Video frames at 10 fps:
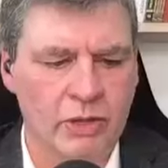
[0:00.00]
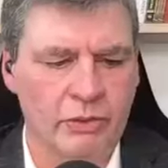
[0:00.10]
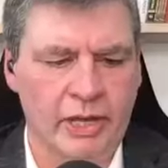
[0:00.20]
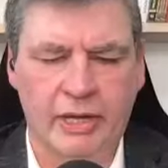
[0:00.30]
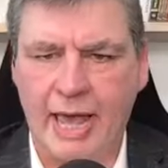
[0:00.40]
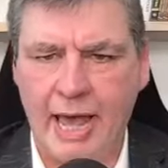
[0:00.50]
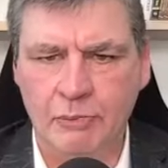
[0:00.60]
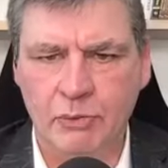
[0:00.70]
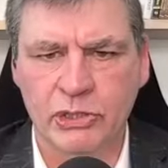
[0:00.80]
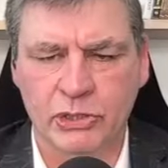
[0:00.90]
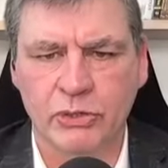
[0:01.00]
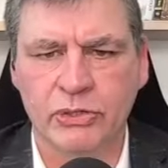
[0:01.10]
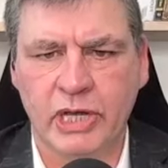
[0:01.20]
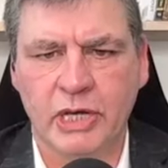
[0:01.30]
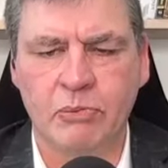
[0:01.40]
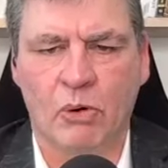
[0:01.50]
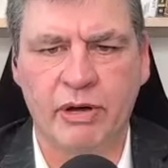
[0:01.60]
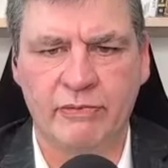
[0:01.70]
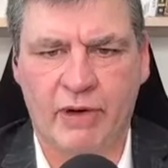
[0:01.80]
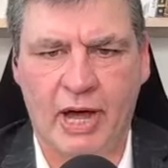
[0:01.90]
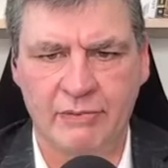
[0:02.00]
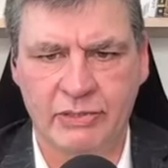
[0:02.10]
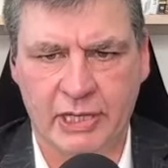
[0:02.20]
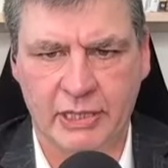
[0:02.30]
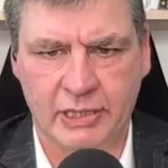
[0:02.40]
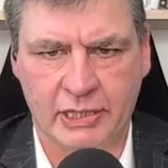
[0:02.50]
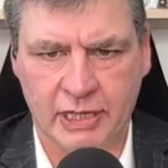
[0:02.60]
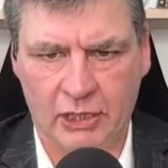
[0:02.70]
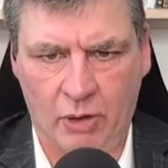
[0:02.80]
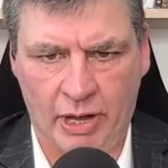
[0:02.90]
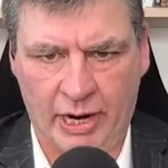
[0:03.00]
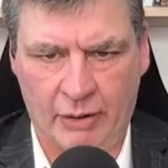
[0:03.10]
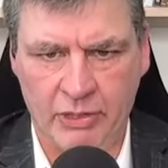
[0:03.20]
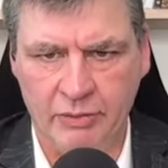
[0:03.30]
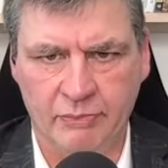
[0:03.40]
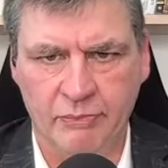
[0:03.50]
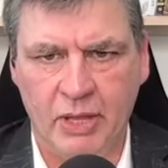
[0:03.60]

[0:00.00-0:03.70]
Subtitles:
the cap was 13.5 cents a kilowatt hour.